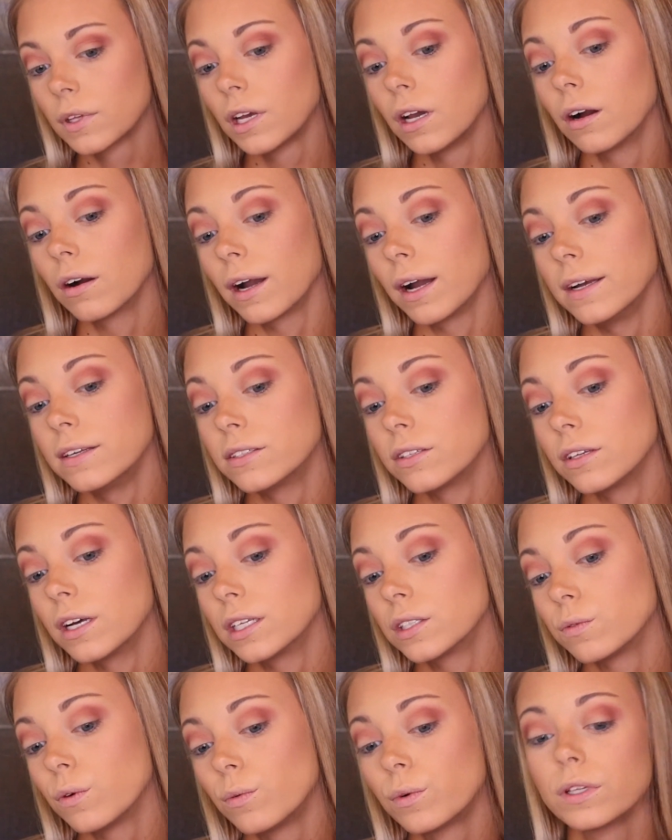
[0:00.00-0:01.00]
Okay, so
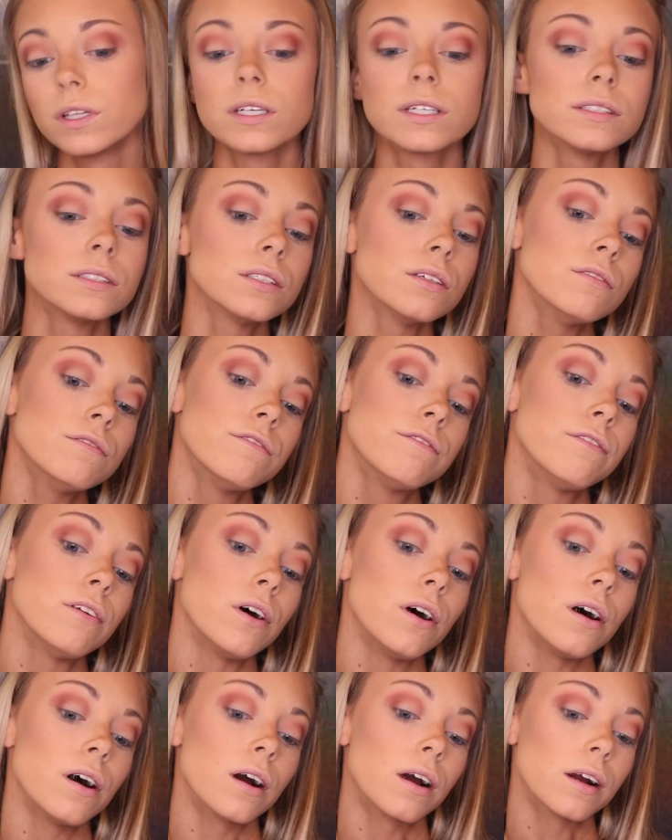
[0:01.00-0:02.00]
that's what we're looking so
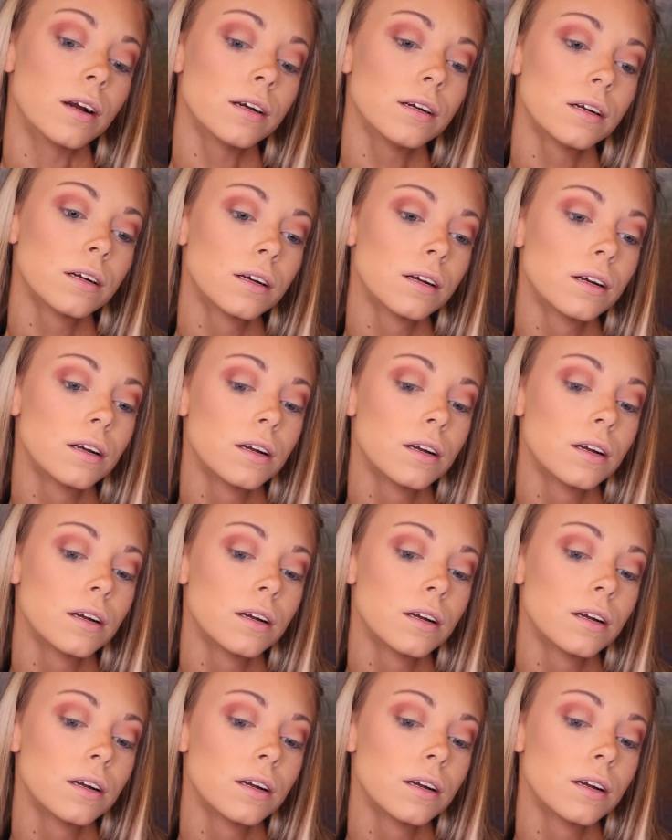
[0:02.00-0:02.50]
far.